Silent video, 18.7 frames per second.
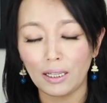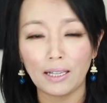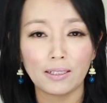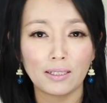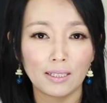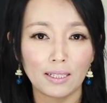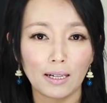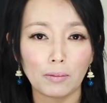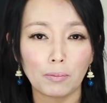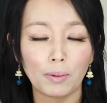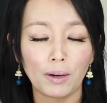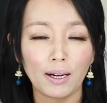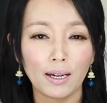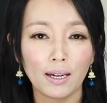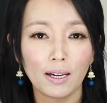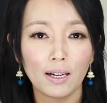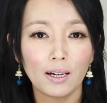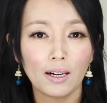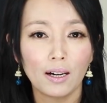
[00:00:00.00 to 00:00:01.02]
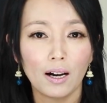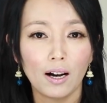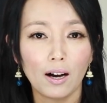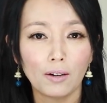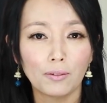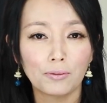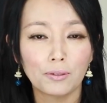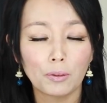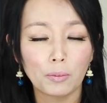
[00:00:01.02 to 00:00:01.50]
said by
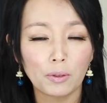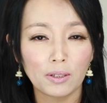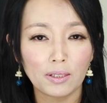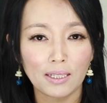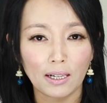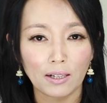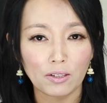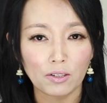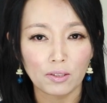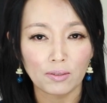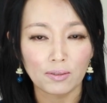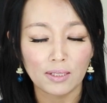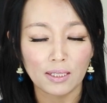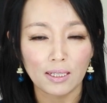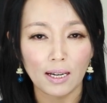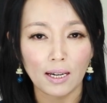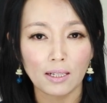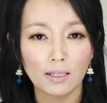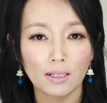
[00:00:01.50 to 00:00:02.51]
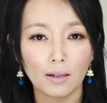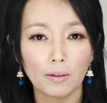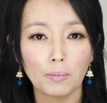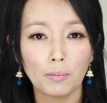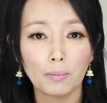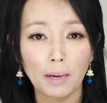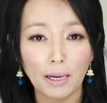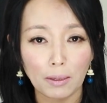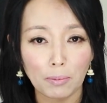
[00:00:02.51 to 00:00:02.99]
former Secretary of State
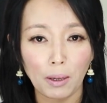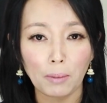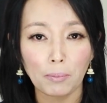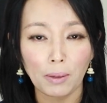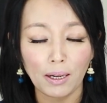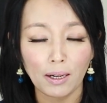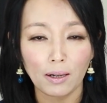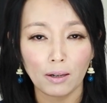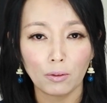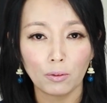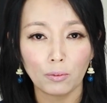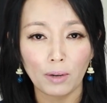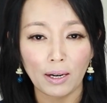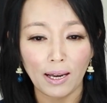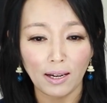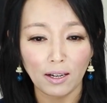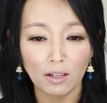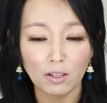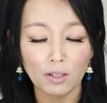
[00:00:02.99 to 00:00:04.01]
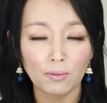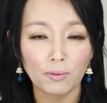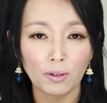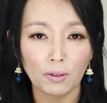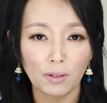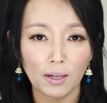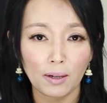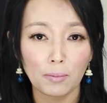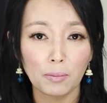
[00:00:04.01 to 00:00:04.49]
Mike Pompeo. When I
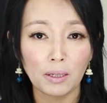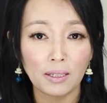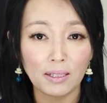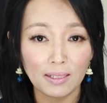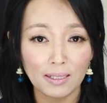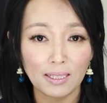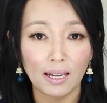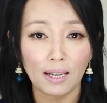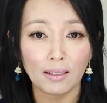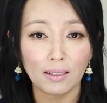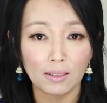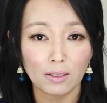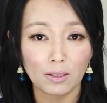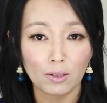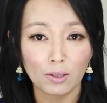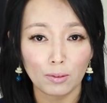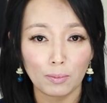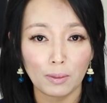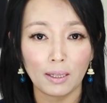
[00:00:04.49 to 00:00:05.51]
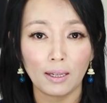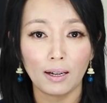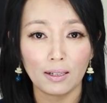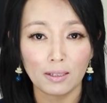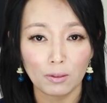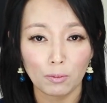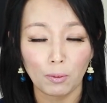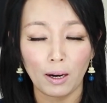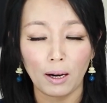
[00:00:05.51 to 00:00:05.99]
interviewed him, he said this to me
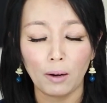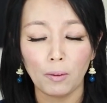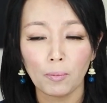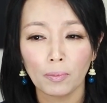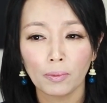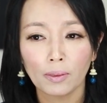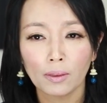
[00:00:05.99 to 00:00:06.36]
as well.